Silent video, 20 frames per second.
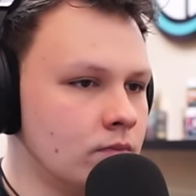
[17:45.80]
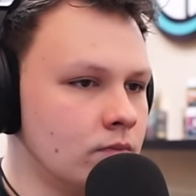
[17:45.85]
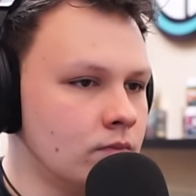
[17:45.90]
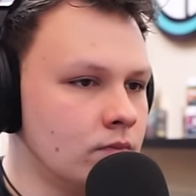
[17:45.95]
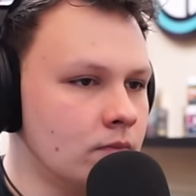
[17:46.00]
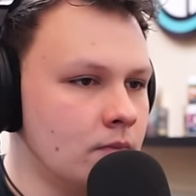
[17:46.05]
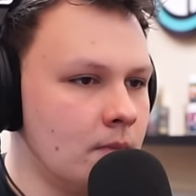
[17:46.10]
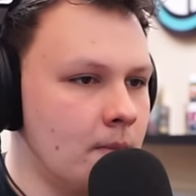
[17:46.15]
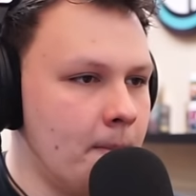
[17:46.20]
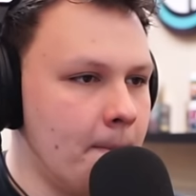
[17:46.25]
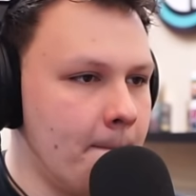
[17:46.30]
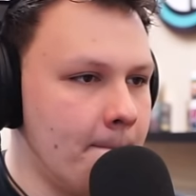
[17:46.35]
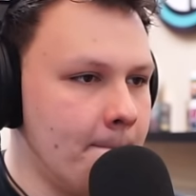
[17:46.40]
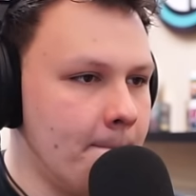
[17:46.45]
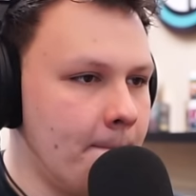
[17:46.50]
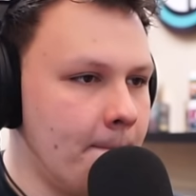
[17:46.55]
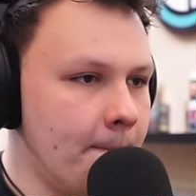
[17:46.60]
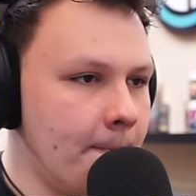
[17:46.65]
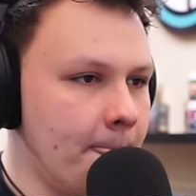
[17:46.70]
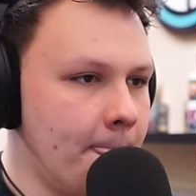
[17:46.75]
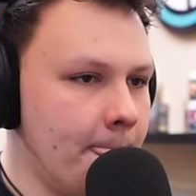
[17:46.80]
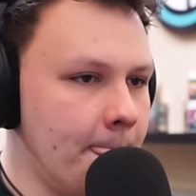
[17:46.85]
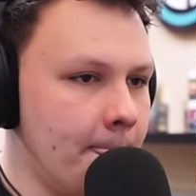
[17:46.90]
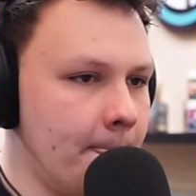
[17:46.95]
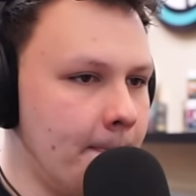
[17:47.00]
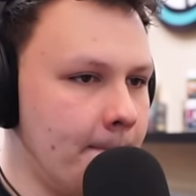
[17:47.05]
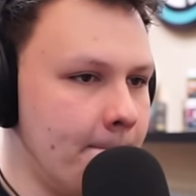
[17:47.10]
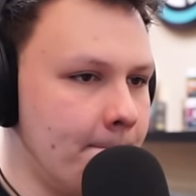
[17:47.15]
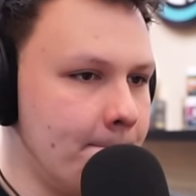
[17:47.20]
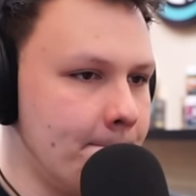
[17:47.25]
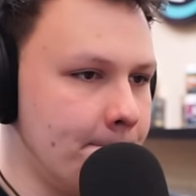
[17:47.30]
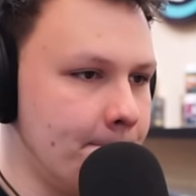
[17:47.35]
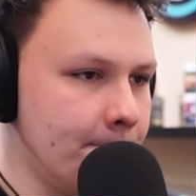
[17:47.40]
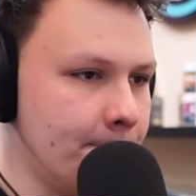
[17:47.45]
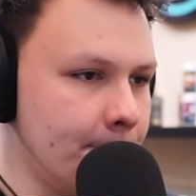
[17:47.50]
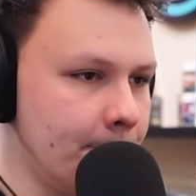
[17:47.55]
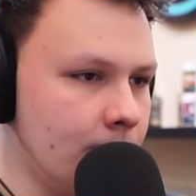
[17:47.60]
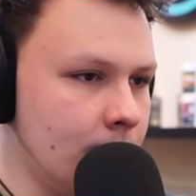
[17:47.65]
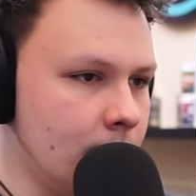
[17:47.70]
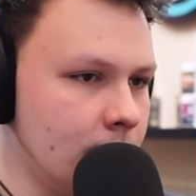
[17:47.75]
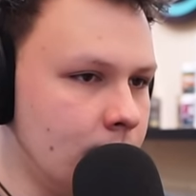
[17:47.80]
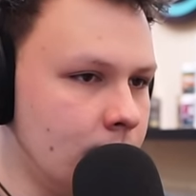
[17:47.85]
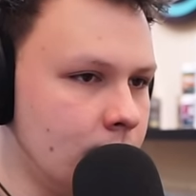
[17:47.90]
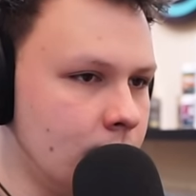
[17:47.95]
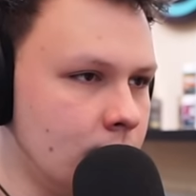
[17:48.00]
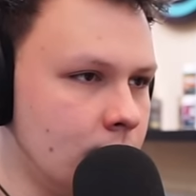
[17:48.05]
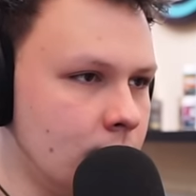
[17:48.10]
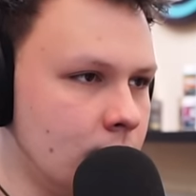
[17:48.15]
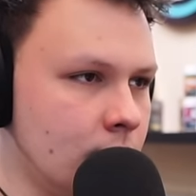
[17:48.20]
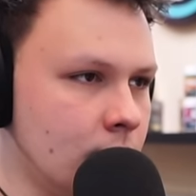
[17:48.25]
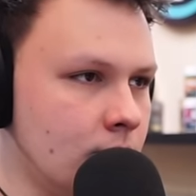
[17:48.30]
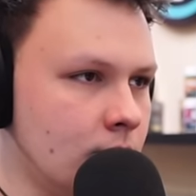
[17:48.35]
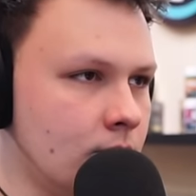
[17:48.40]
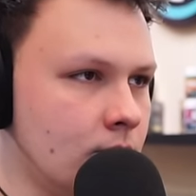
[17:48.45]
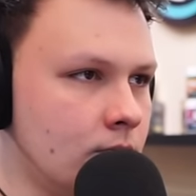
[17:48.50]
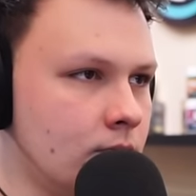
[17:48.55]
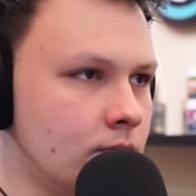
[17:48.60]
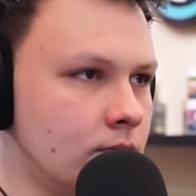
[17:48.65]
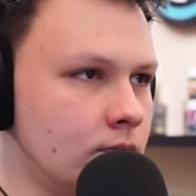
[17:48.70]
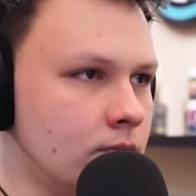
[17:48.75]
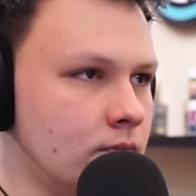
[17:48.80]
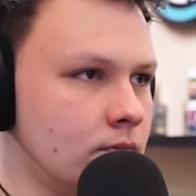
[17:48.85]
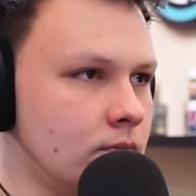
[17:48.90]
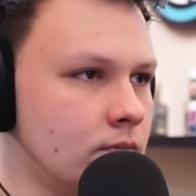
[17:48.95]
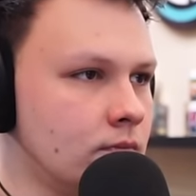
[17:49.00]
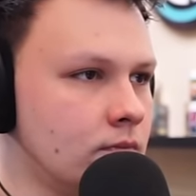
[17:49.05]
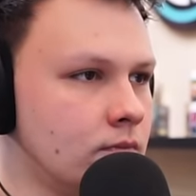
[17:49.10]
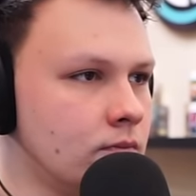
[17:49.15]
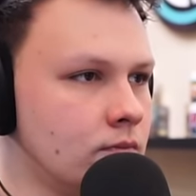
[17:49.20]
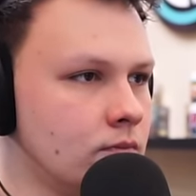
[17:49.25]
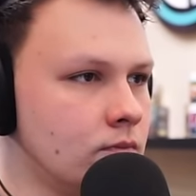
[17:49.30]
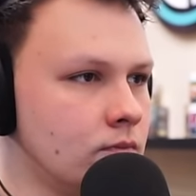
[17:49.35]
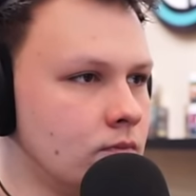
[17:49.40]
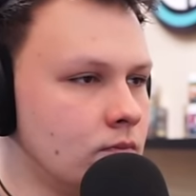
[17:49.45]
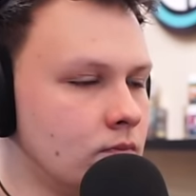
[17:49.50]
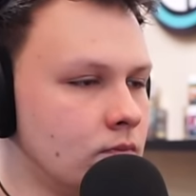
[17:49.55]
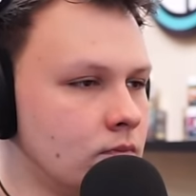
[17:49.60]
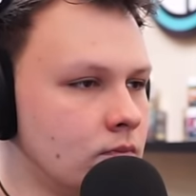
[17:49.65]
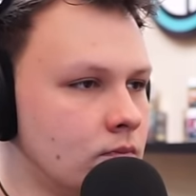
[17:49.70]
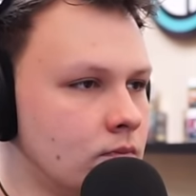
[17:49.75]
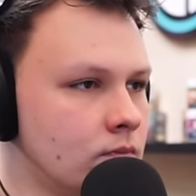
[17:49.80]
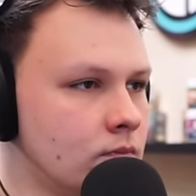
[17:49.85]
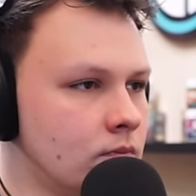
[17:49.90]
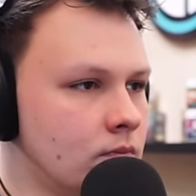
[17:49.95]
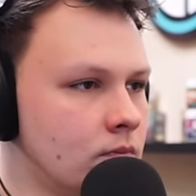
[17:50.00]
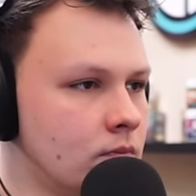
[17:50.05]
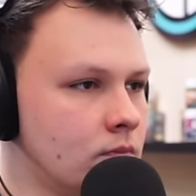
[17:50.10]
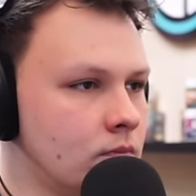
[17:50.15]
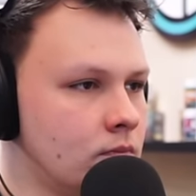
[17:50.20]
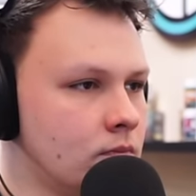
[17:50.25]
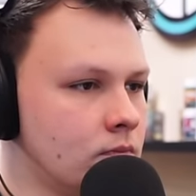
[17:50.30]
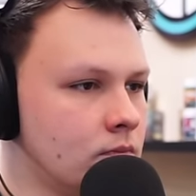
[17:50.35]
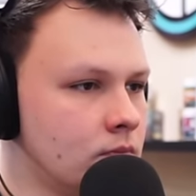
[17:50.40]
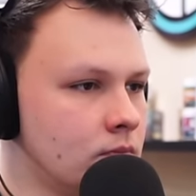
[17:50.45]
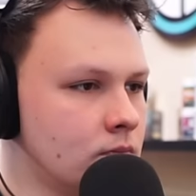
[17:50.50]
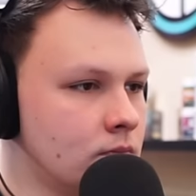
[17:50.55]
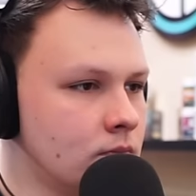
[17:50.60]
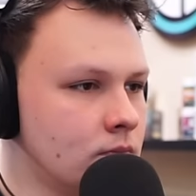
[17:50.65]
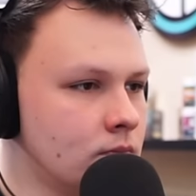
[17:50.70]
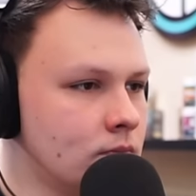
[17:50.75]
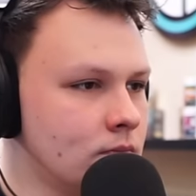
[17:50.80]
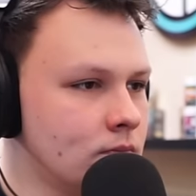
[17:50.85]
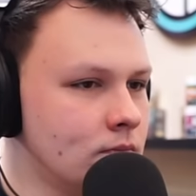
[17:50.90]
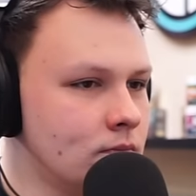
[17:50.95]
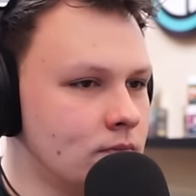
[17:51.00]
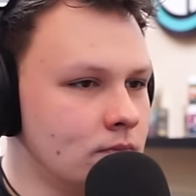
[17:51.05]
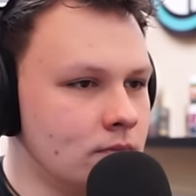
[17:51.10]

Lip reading: No words are spoken by the person on screen.